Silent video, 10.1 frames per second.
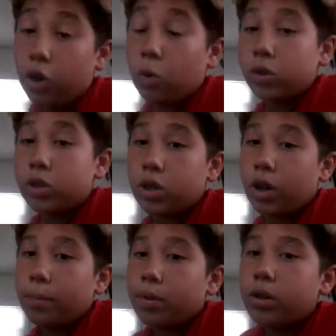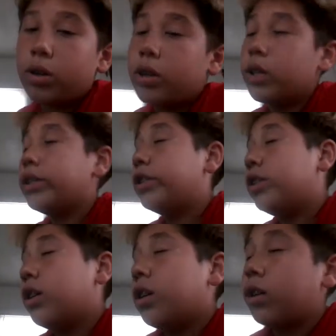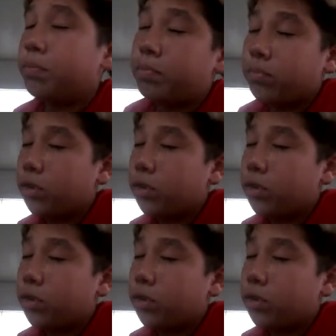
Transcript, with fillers: What's up? It's um